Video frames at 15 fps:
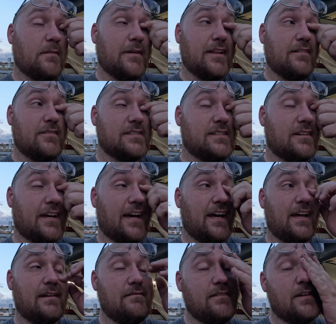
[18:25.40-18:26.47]
mean, then we still
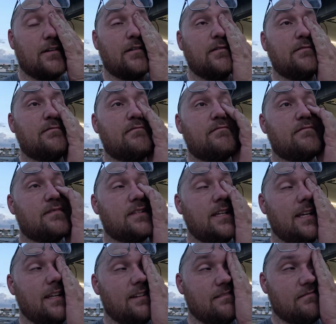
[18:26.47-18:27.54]
got, you know,
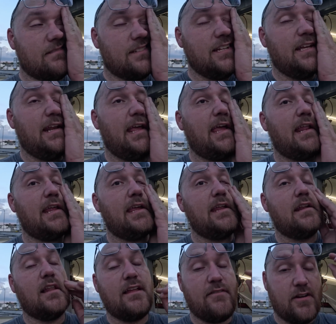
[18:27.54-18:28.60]
1080
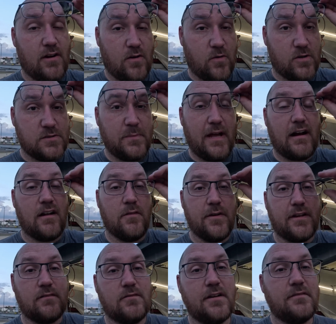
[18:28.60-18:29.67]
to 1100 horsepower that we
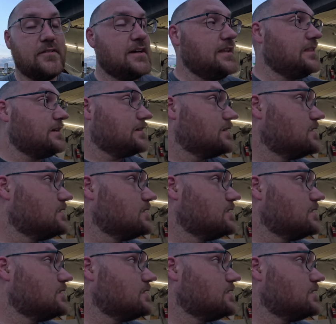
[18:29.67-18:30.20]
can run with.